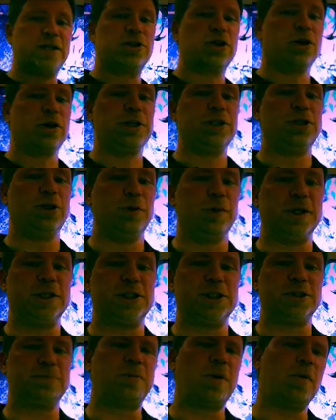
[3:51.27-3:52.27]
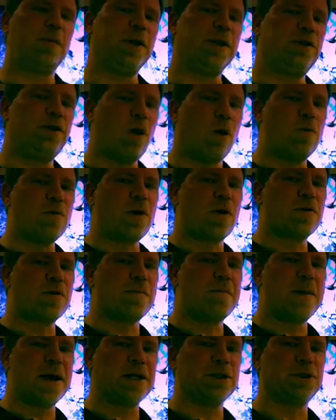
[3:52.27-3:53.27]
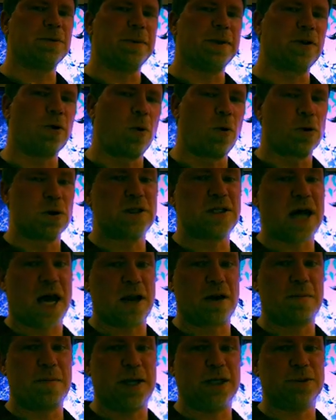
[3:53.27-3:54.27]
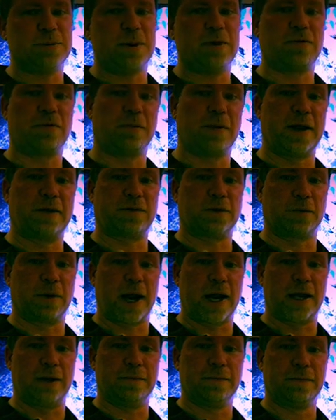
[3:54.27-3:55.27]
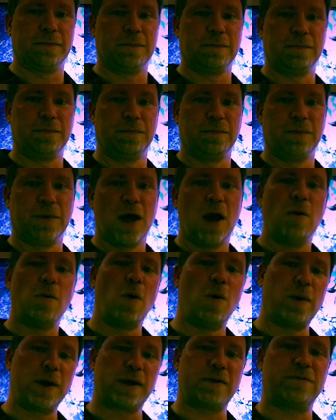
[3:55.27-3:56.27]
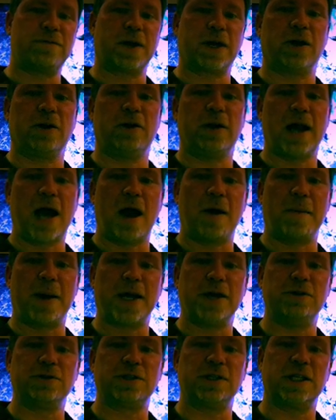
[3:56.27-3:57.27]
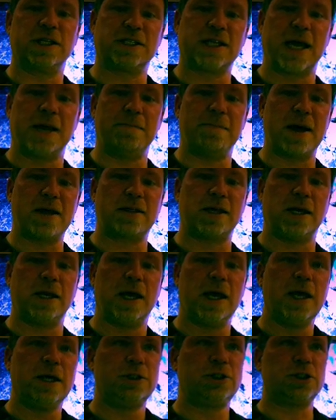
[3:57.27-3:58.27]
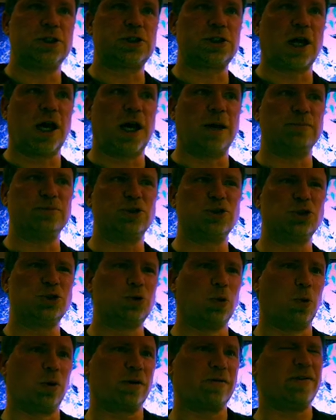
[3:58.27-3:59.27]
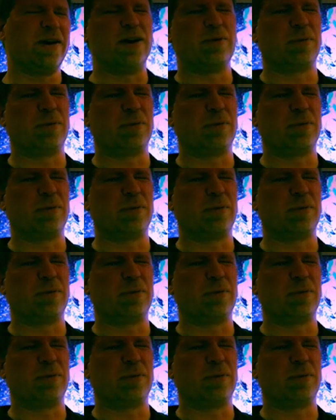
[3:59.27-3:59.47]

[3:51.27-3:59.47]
32 inches, but we don't know the measurement, the horizontal measurement from left to right. Well, we can figure it out by using the same method, just sort of in